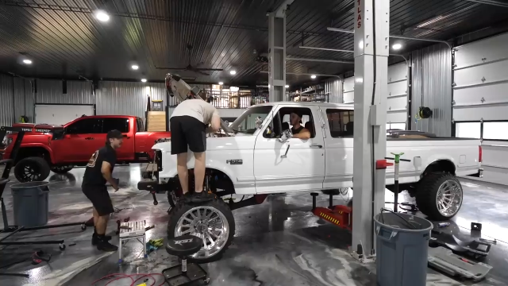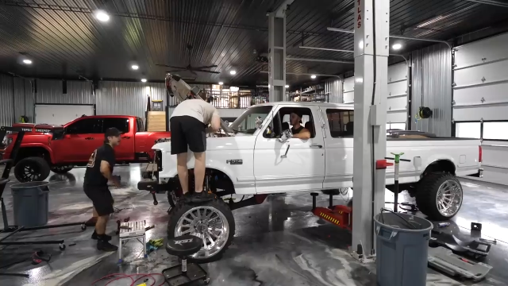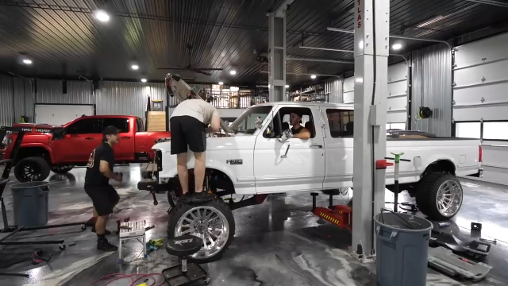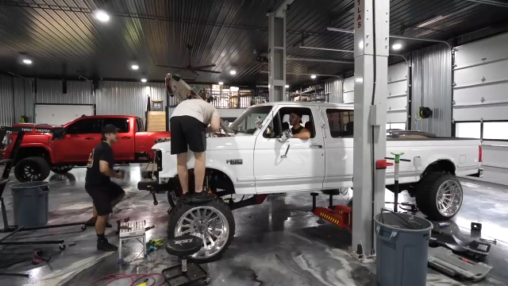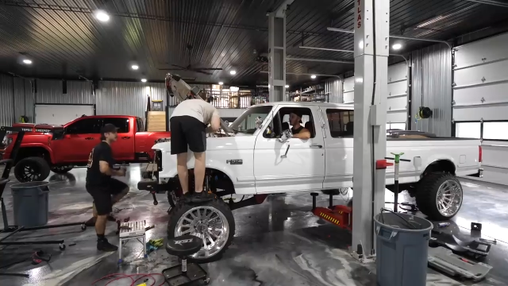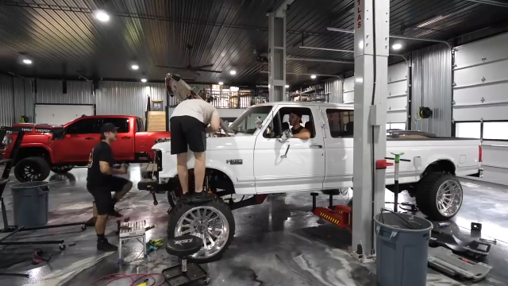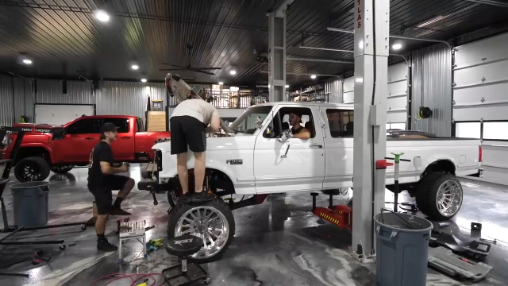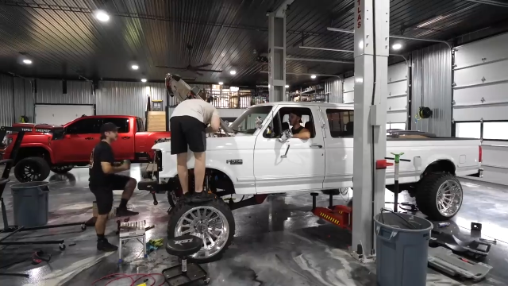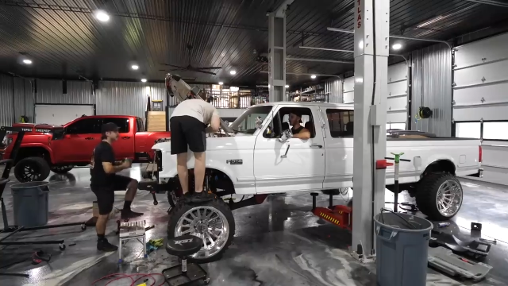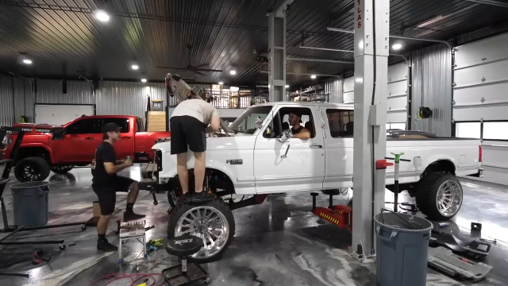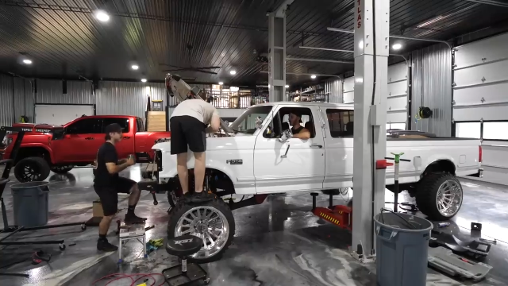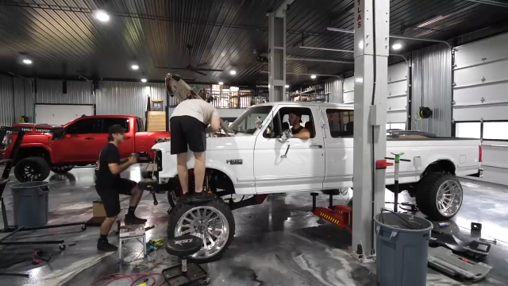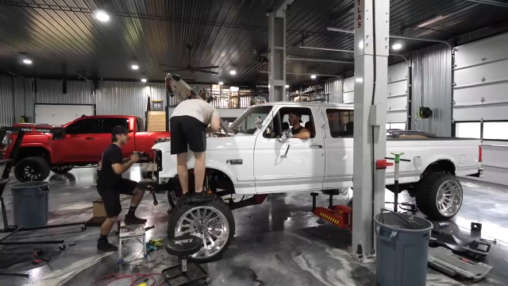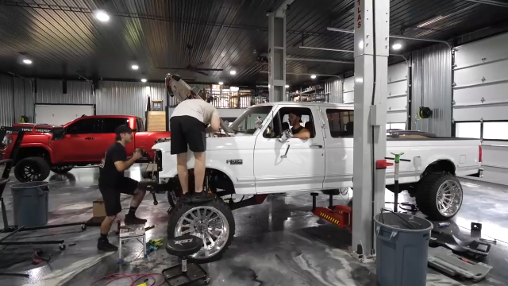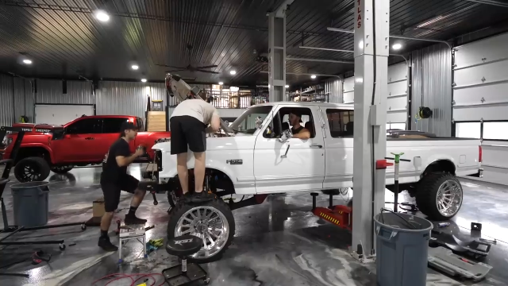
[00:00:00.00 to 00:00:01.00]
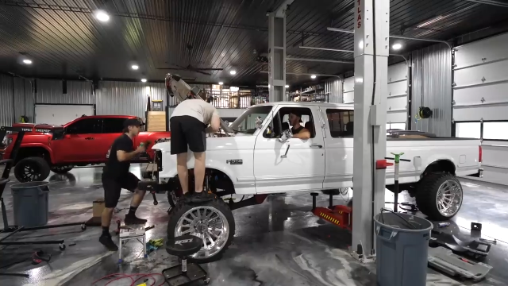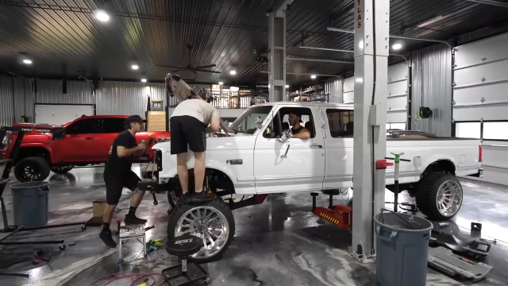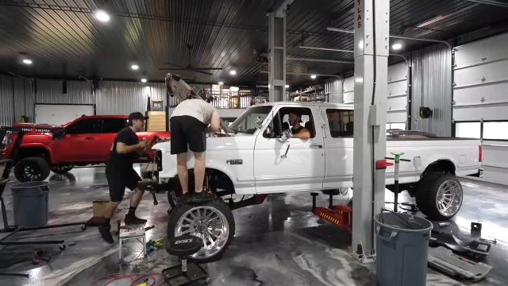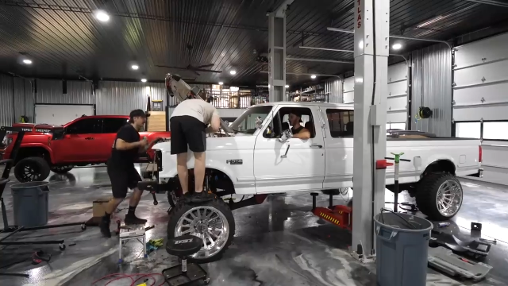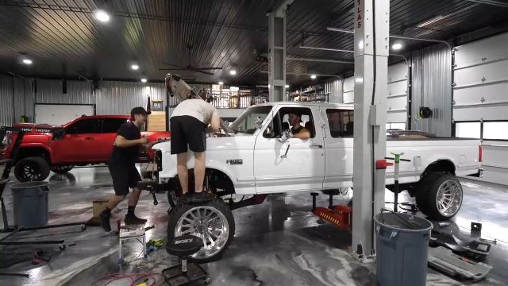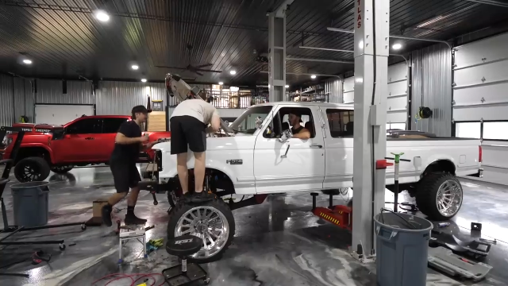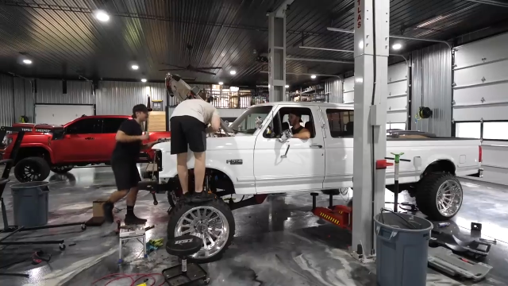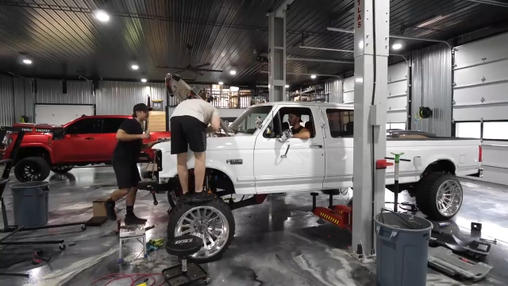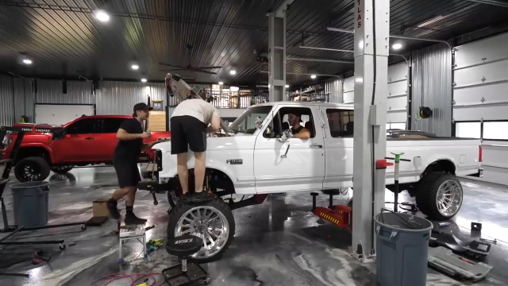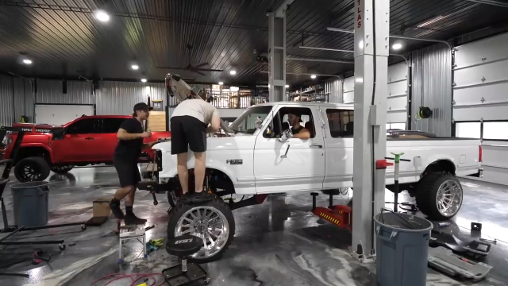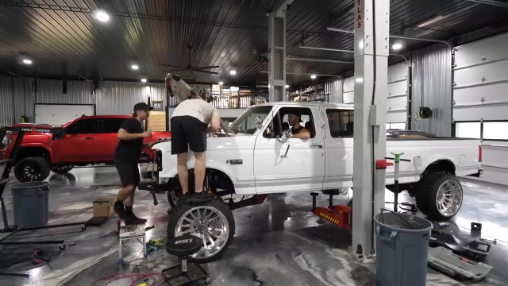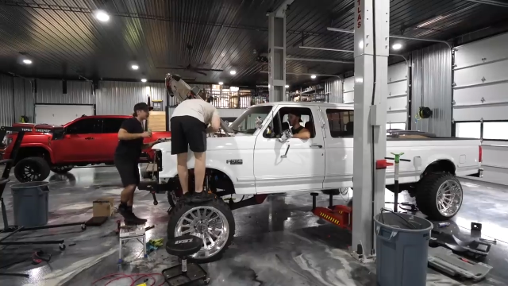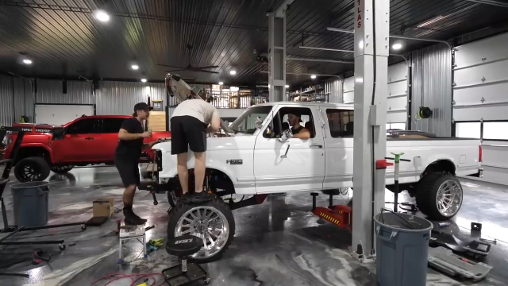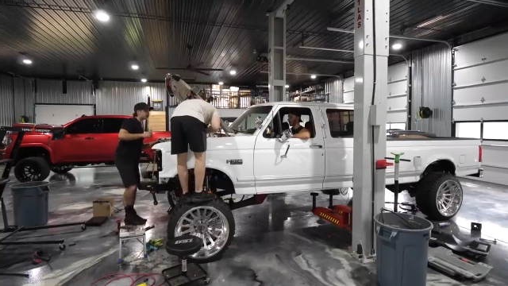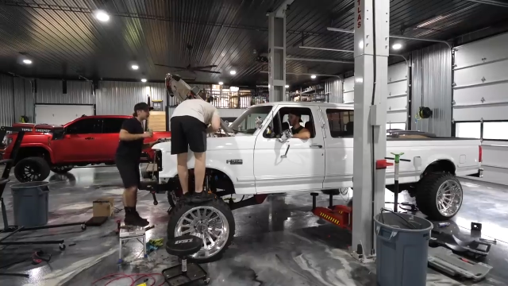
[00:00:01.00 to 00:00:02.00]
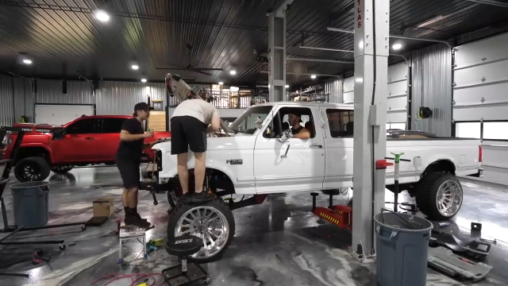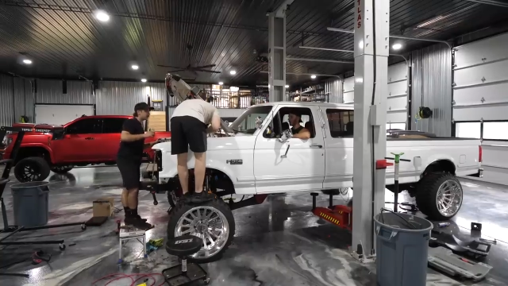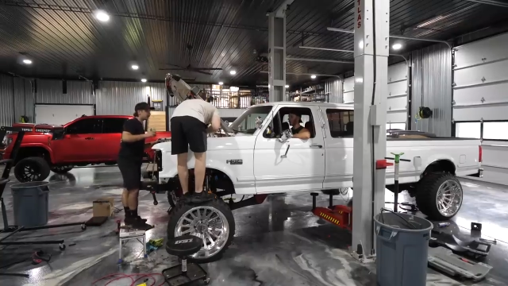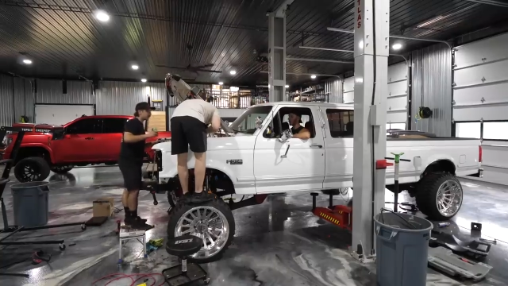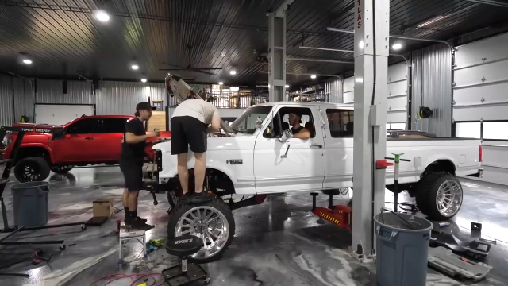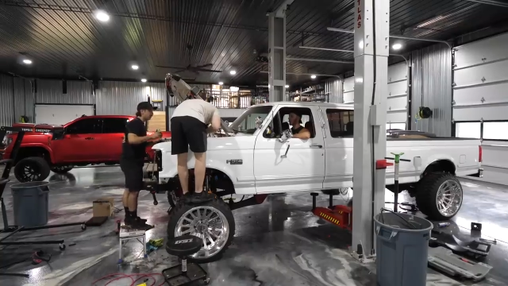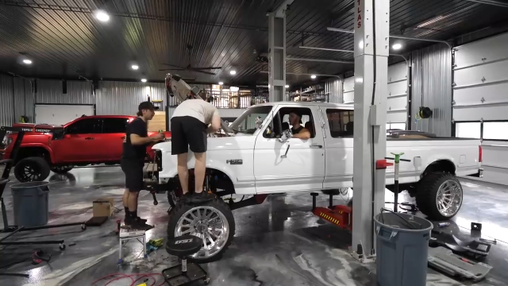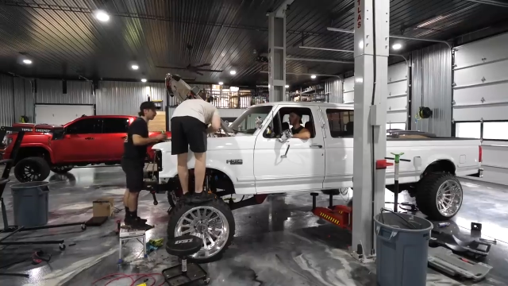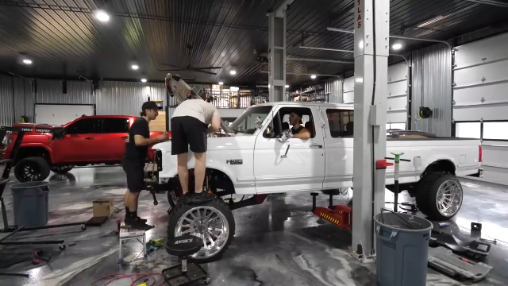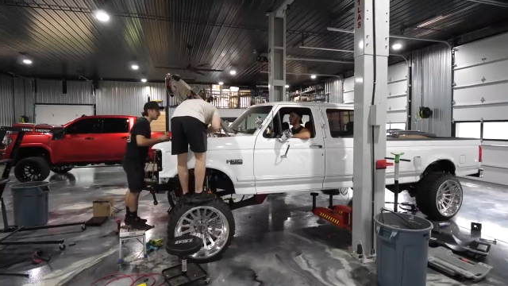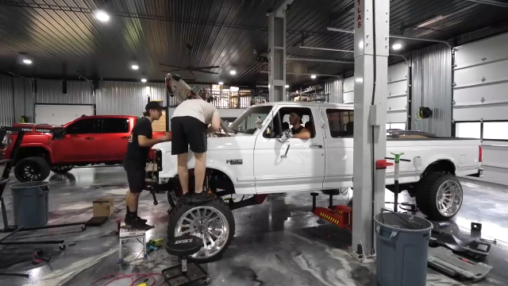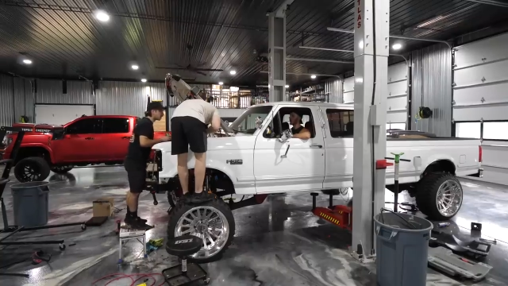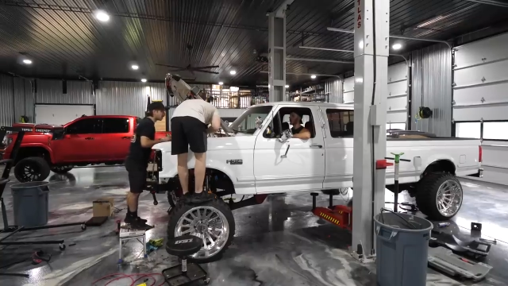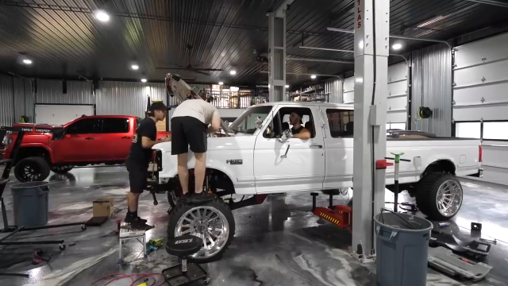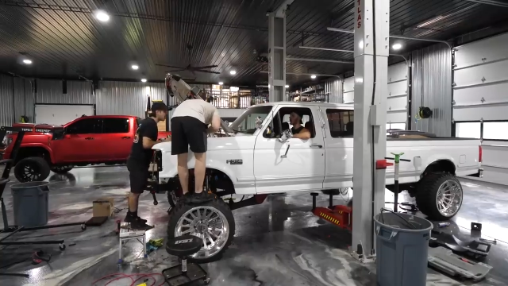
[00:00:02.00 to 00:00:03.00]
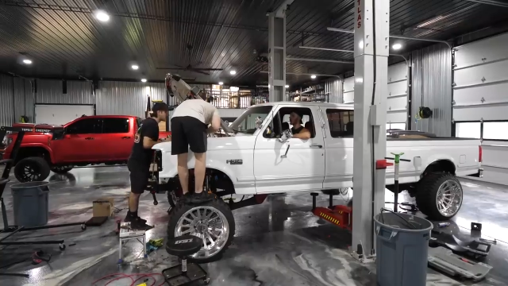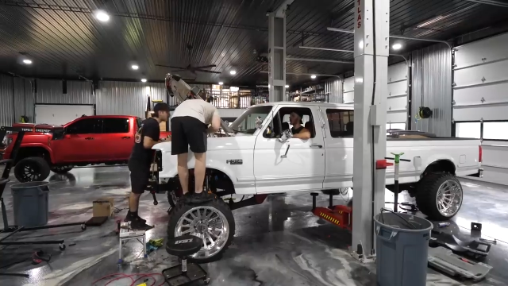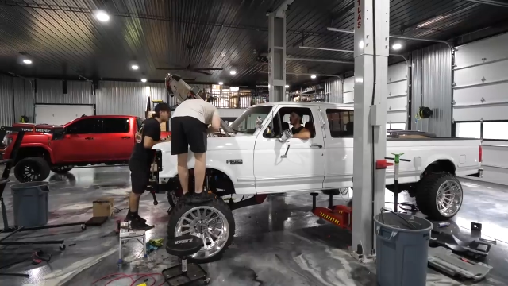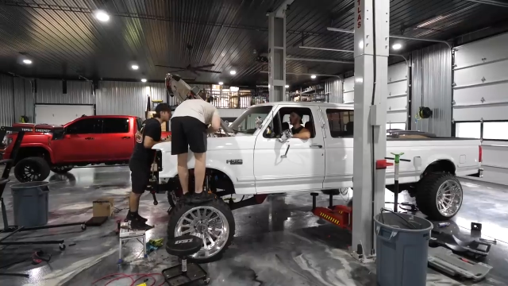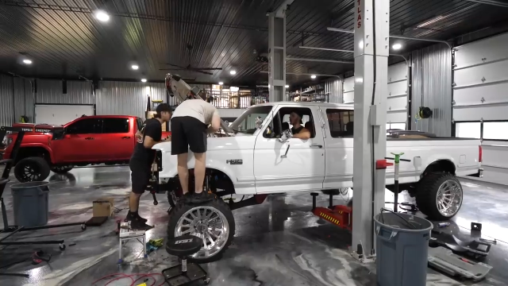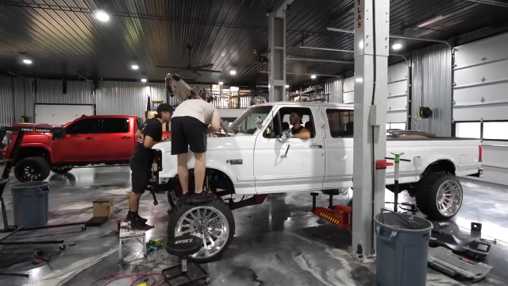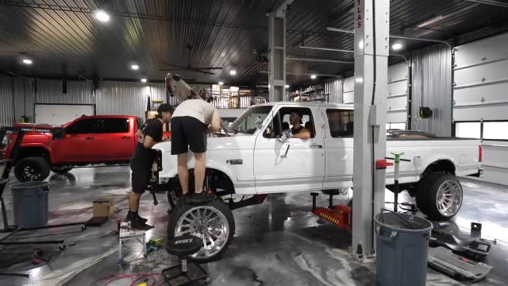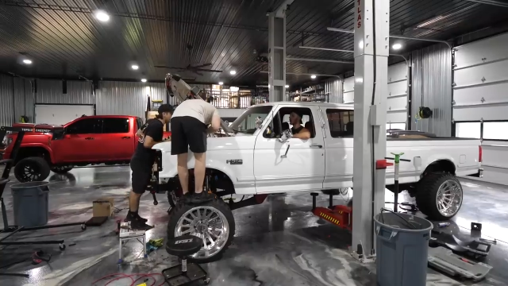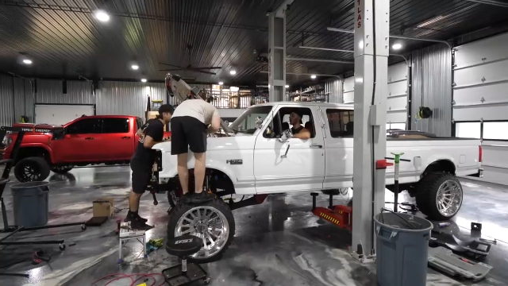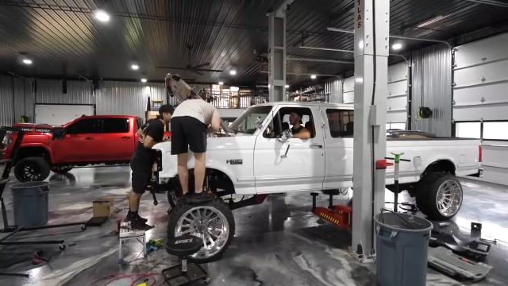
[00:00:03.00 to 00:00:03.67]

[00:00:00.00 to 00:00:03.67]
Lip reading: No face is visible, so there are no lips to read.